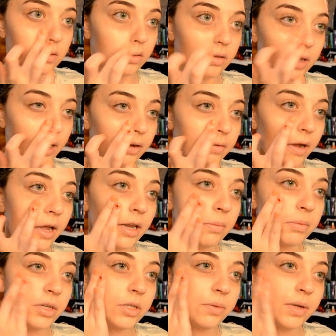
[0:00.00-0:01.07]
like right in
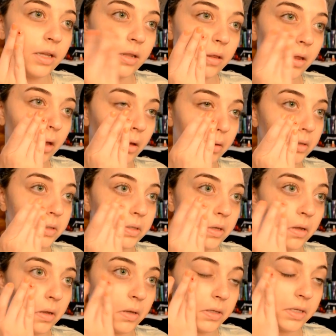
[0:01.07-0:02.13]
between those
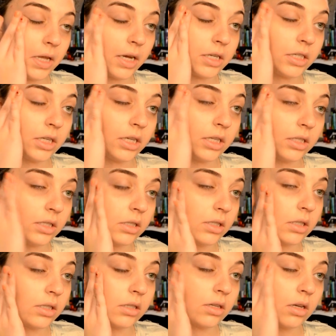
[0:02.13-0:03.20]
sections
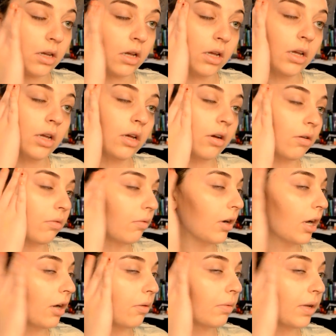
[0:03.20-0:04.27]

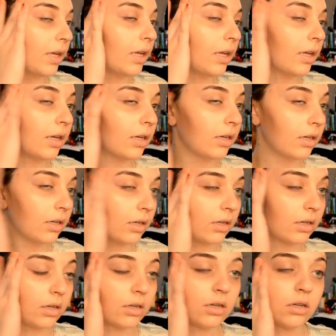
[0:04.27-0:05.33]
where we
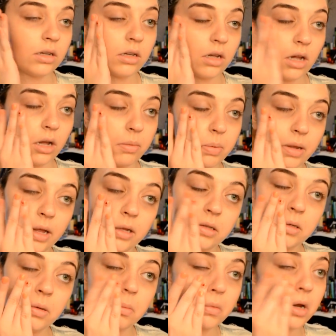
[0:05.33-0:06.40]
applied
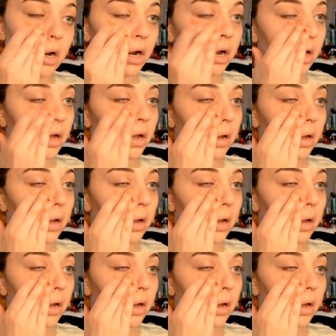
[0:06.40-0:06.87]
some dark